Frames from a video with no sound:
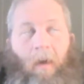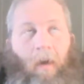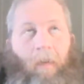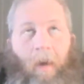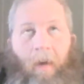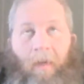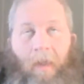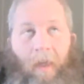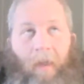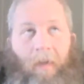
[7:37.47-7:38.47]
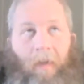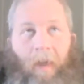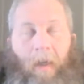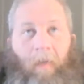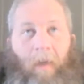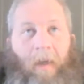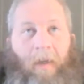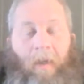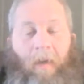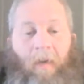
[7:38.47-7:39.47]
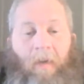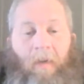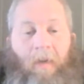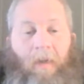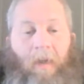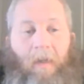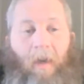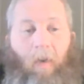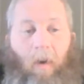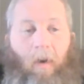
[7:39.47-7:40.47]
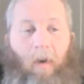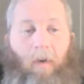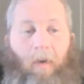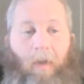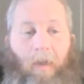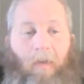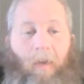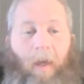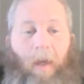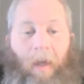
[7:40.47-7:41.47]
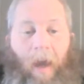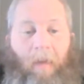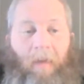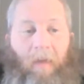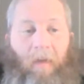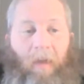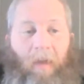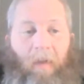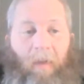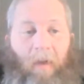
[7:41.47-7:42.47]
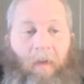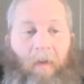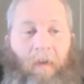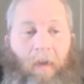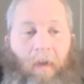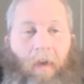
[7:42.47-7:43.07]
I'm not going to say this weekend, because I know as soon as I say we're going to do it this weekend and absolutely commit to it,